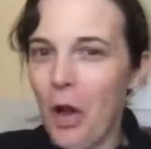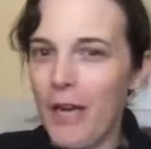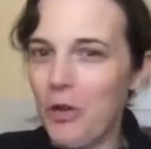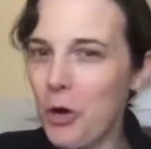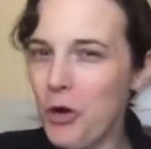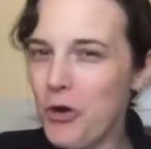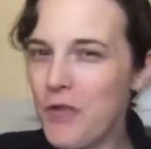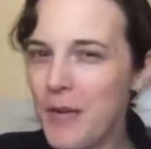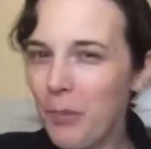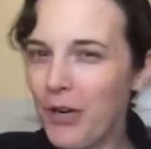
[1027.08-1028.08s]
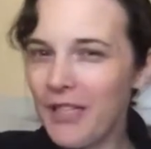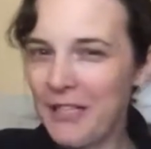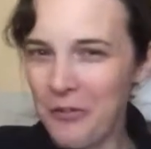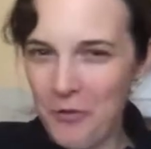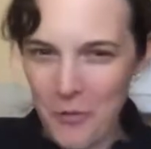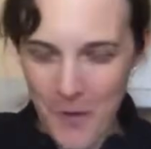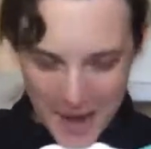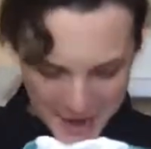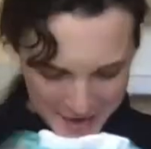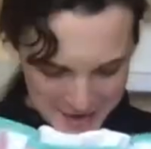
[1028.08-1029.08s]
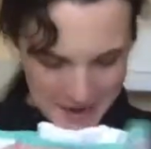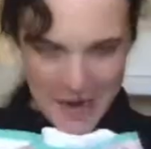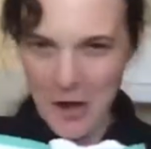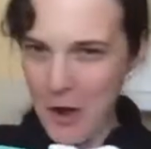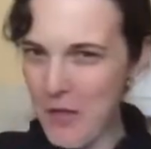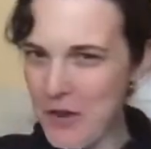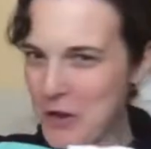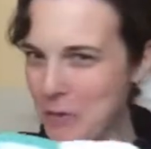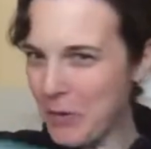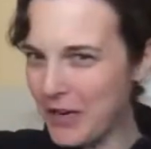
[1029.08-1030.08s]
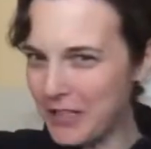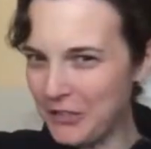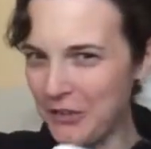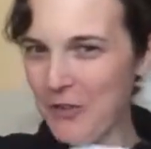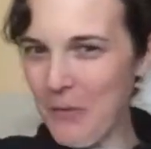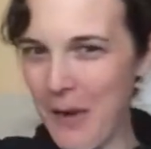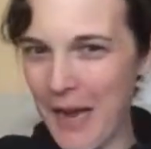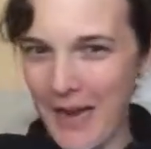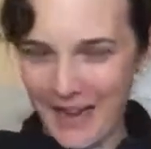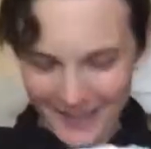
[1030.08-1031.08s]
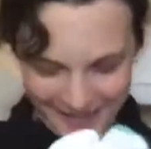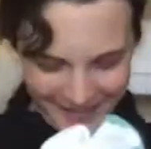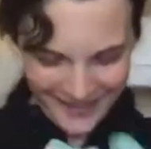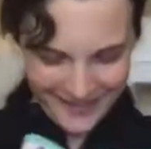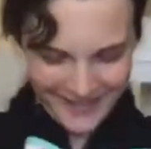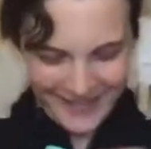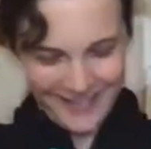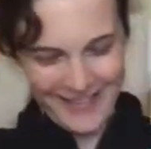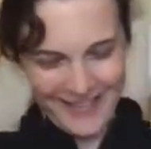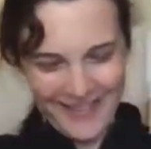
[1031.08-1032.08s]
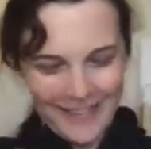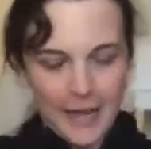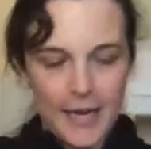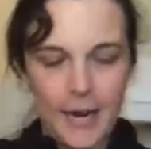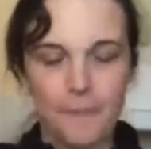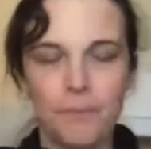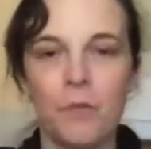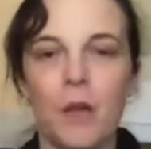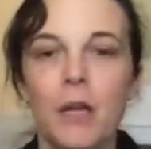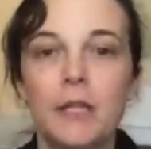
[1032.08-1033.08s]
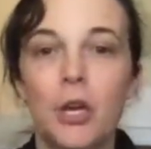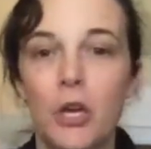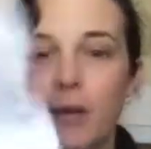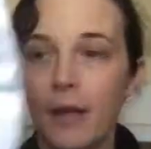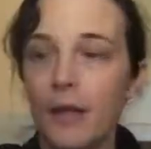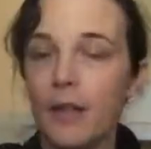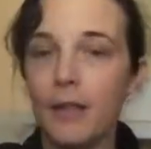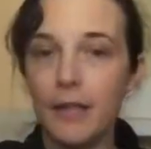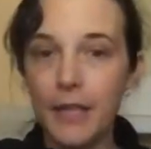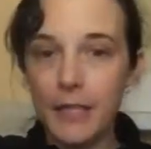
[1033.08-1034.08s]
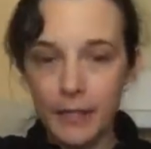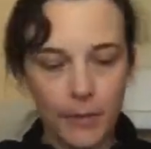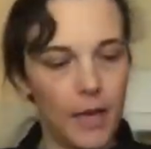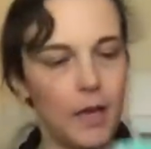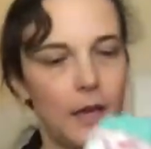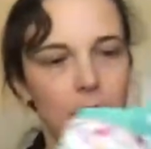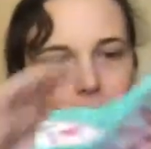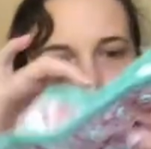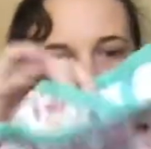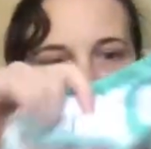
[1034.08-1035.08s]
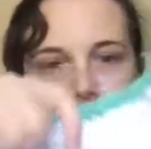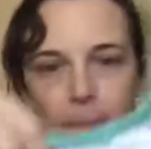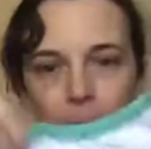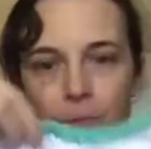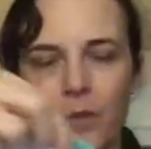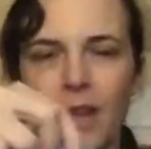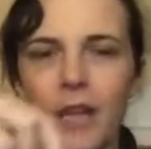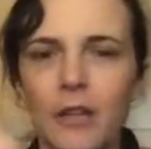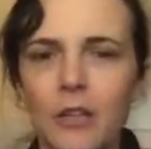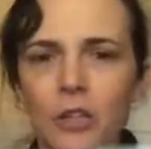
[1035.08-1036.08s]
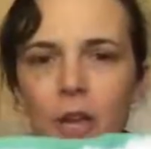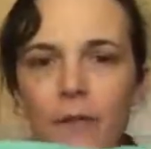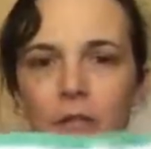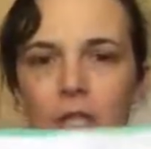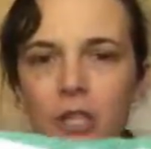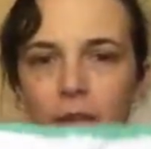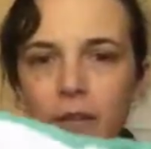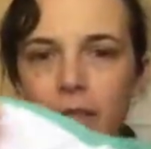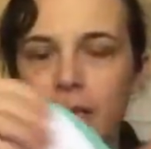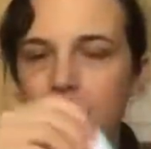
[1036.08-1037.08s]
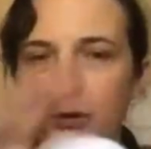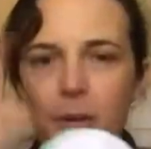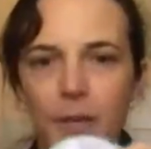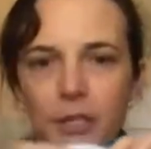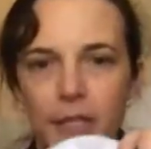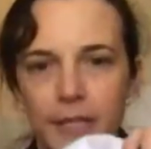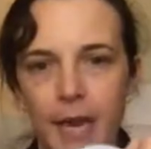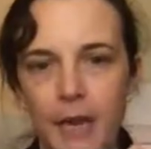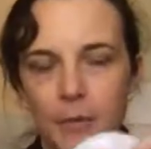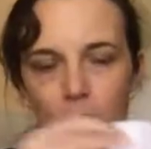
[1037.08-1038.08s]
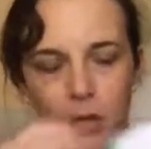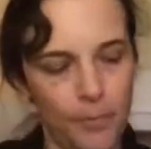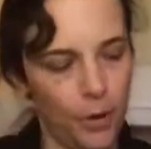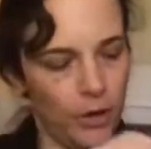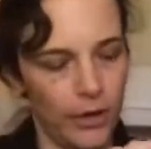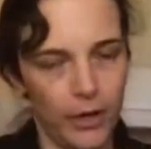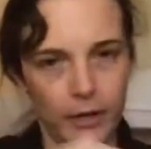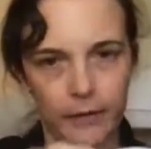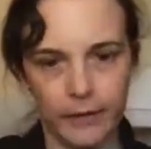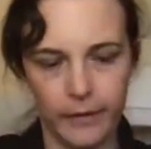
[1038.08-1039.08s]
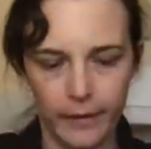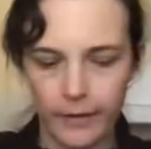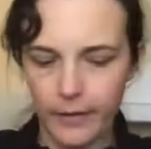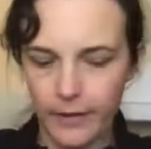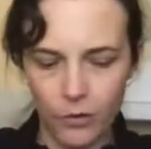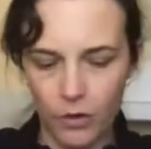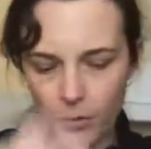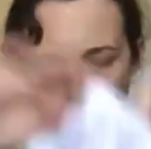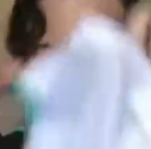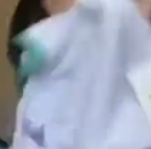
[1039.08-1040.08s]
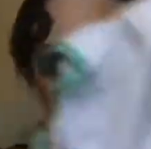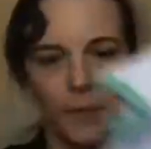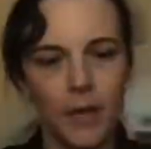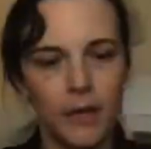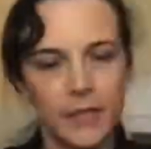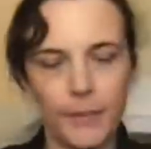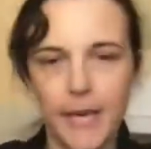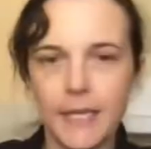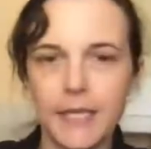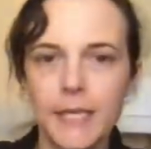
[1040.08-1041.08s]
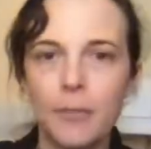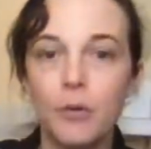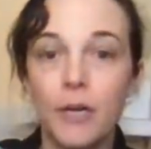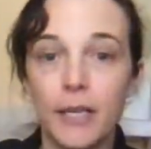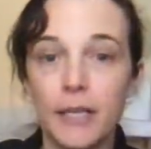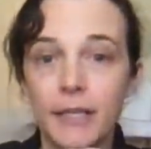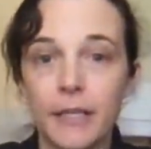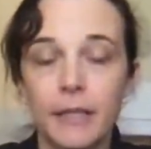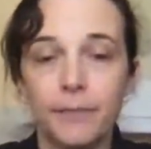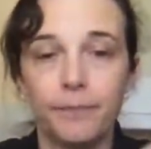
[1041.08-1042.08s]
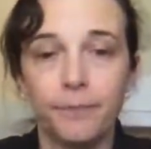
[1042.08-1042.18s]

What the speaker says: I know the prints are on the way. I know the new prints are on the way. Okay, so this one, covers are generally pretty much the same. You got your pocket. They've all got a pocket. This one has a double gusset,